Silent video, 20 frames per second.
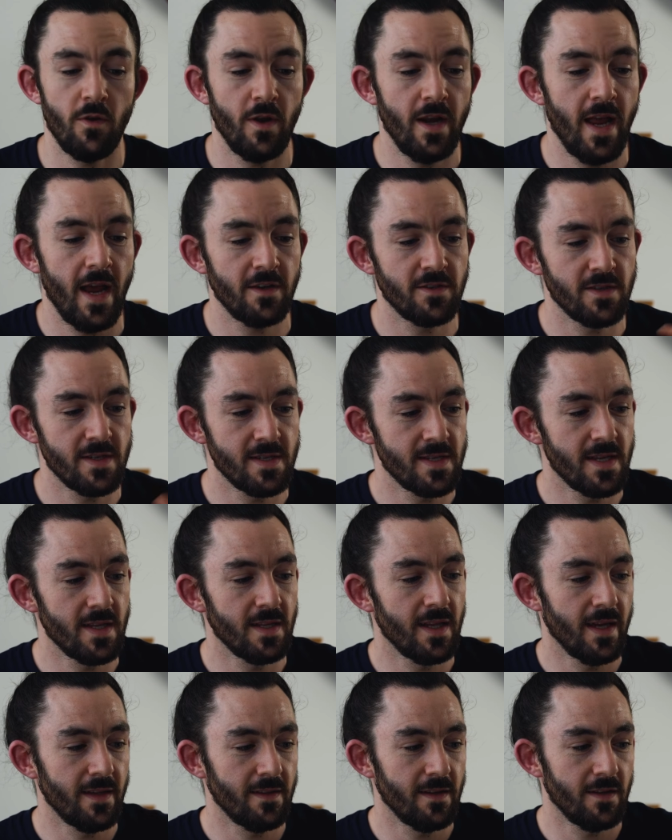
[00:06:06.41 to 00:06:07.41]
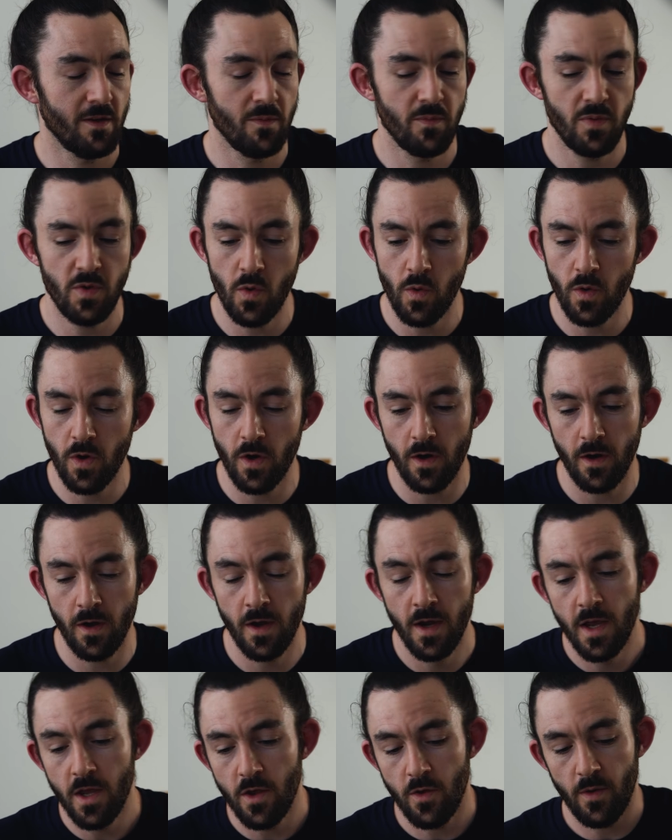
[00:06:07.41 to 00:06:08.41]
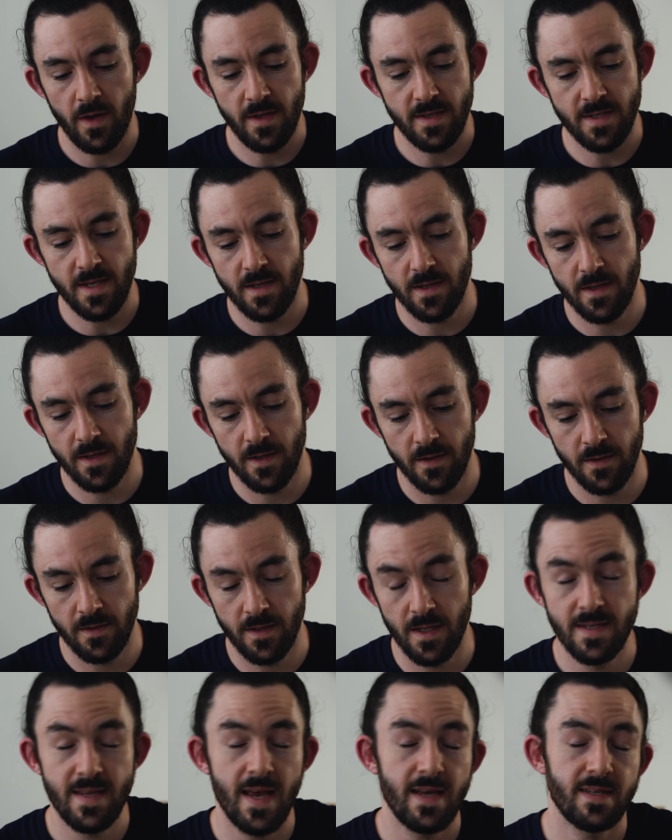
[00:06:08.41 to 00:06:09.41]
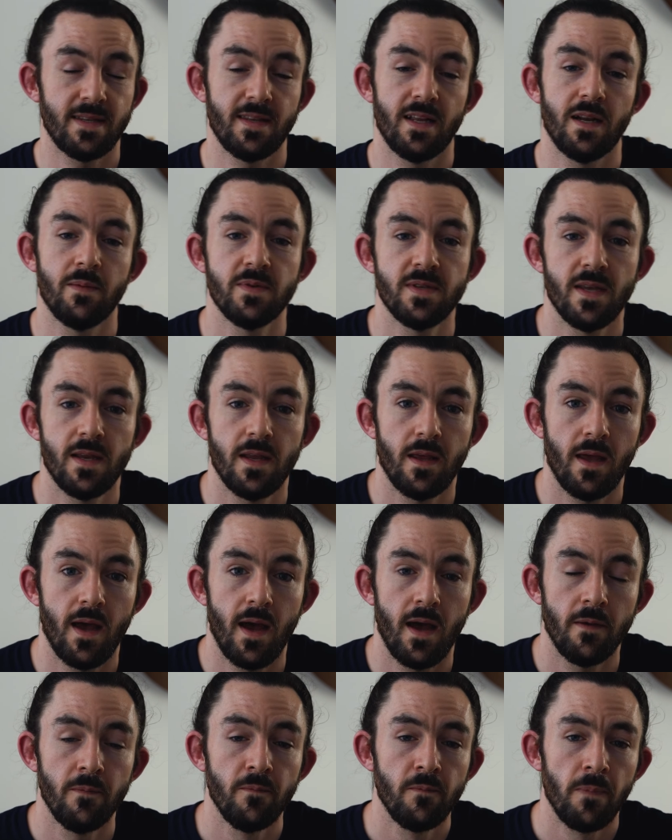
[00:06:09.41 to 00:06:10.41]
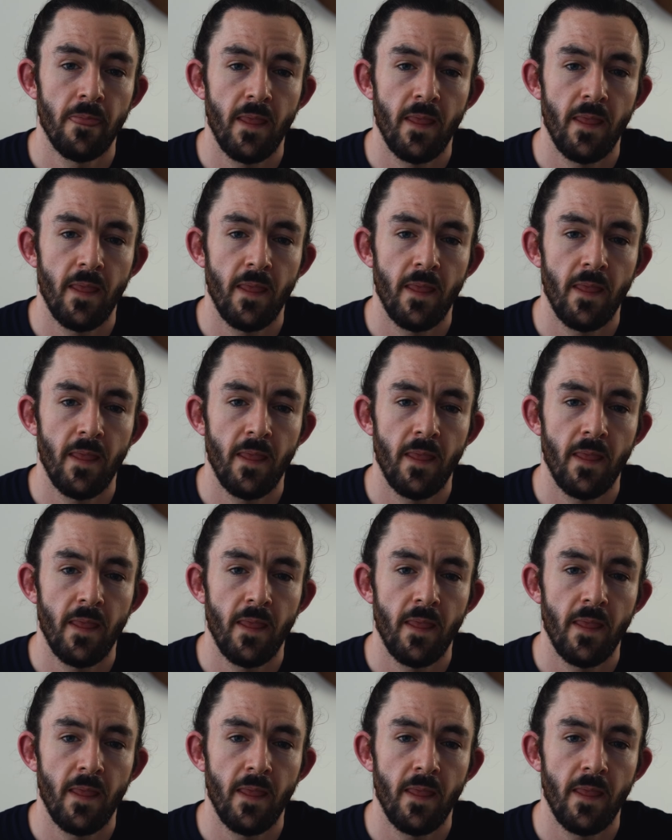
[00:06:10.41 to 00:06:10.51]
you can actually see like the computer, you can see the desk that I'm sitting at,